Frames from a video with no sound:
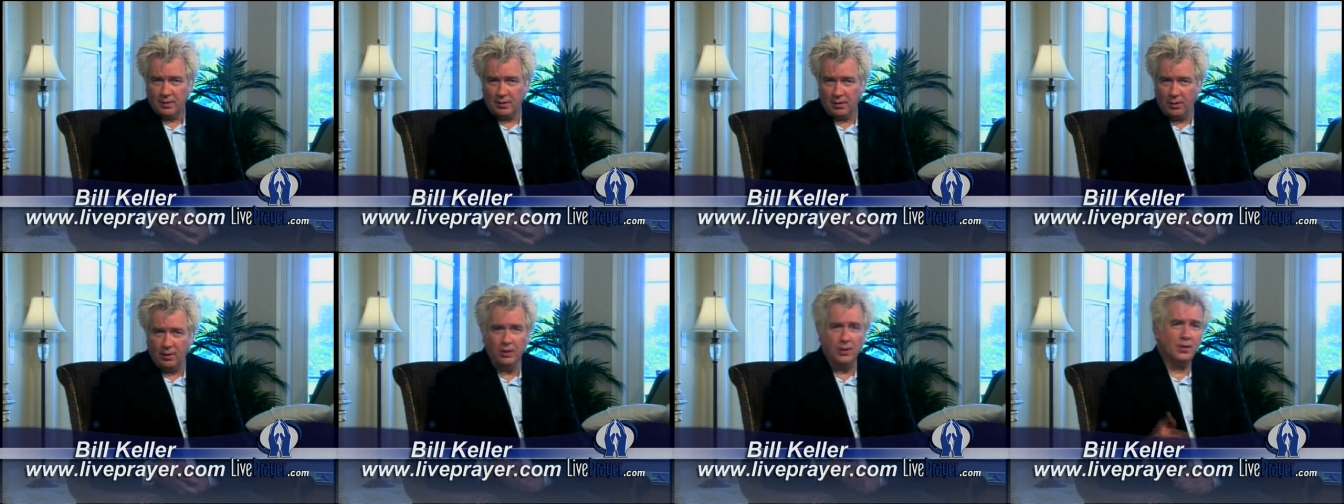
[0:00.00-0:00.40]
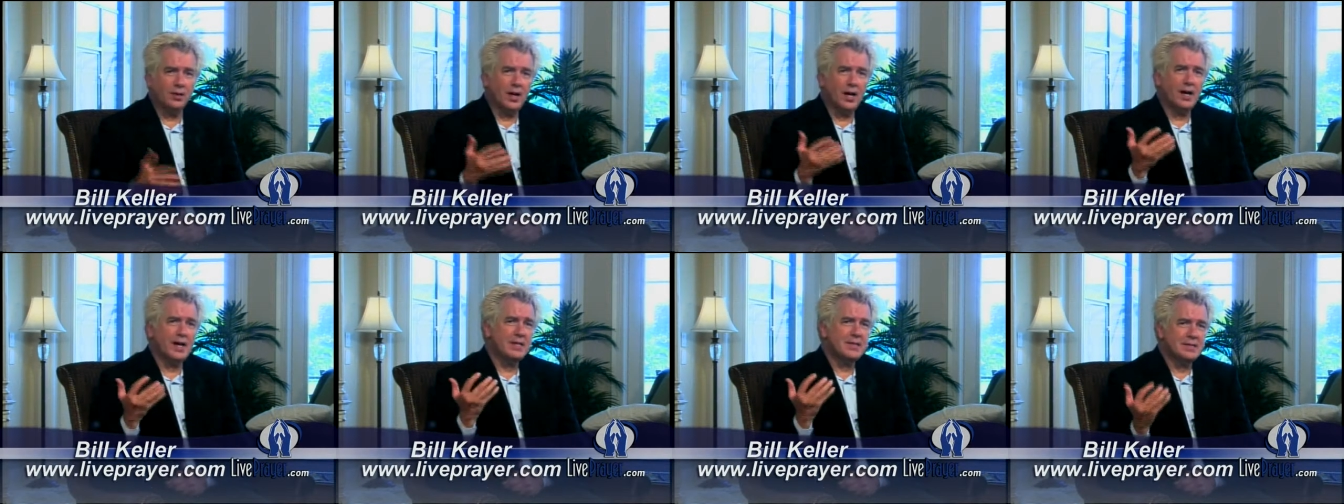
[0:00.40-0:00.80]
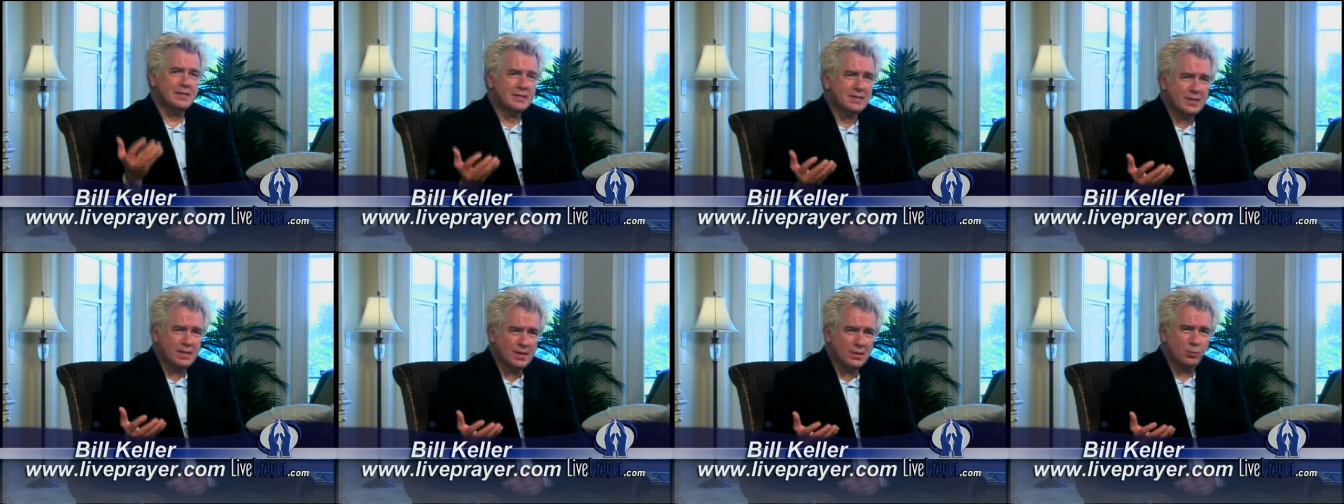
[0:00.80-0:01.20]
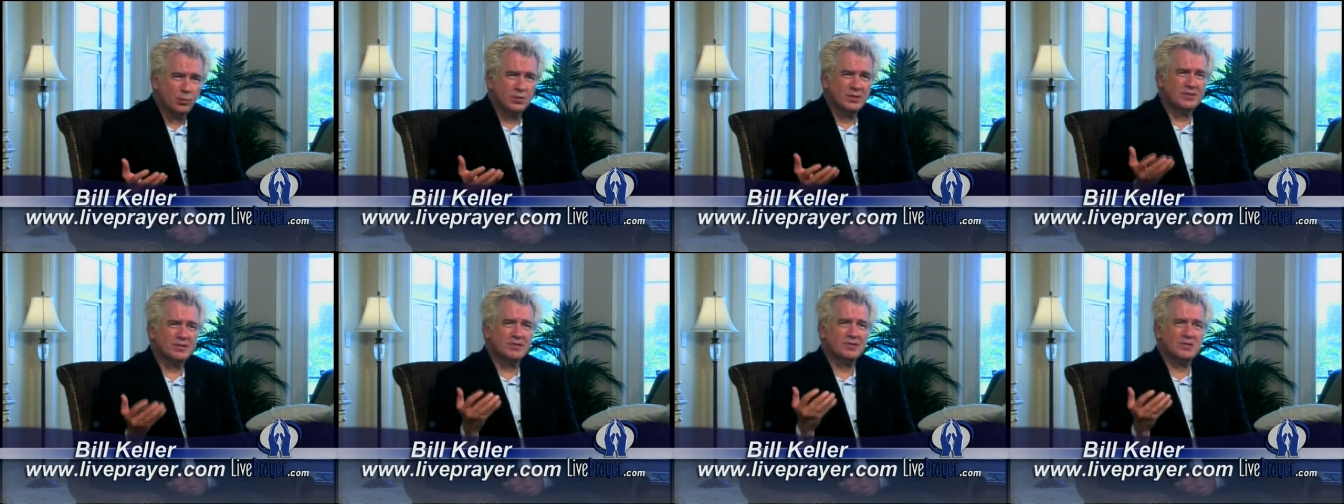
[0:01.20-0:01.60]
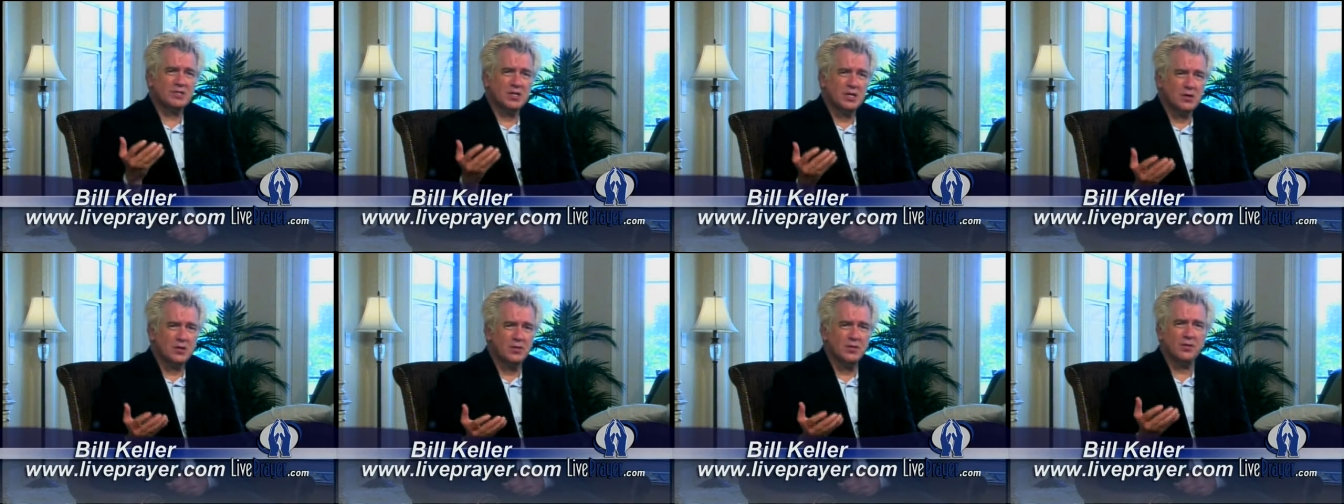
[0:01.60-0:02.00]
All I did was
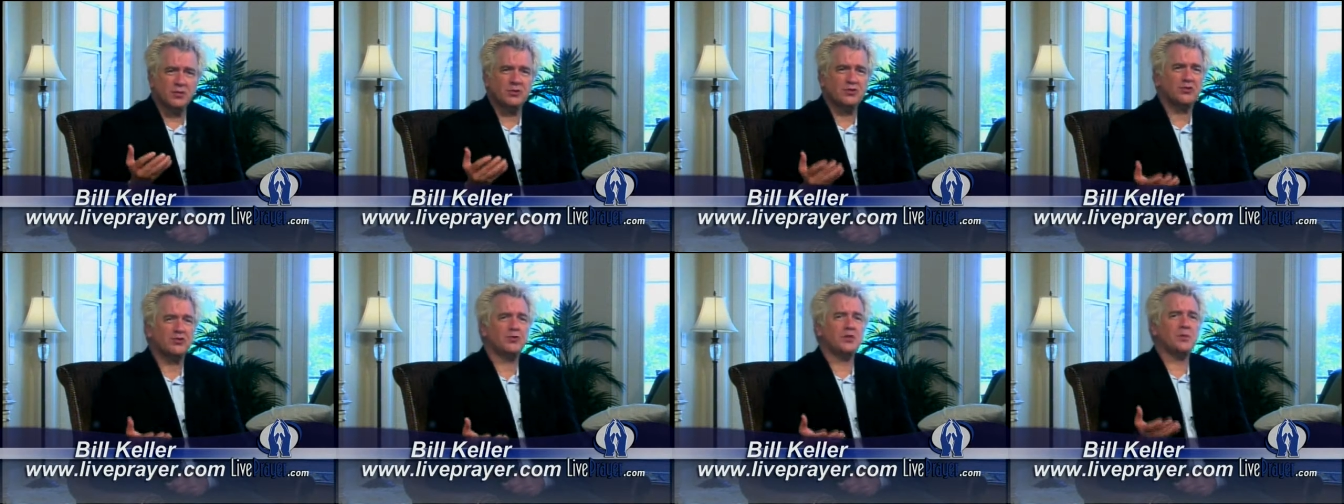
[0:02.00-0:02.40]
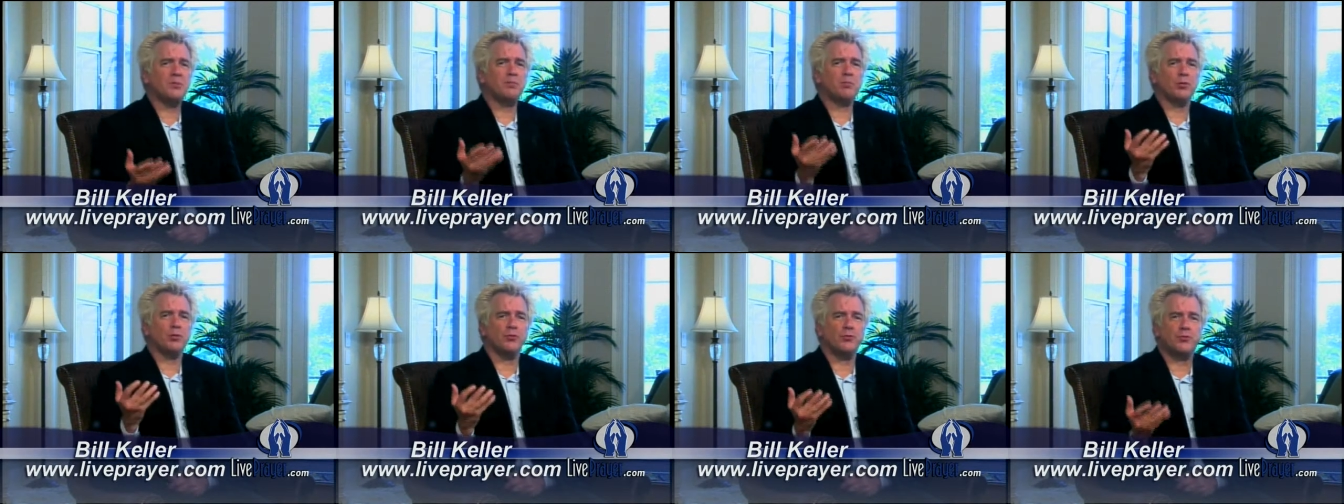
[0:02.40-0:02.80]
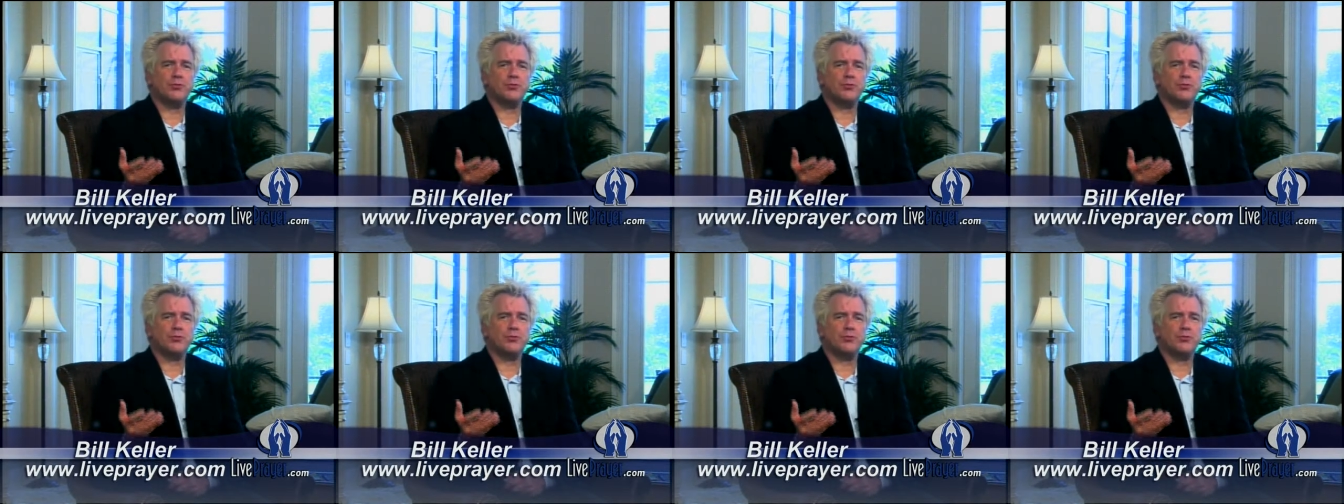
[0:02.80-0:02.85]
share the simple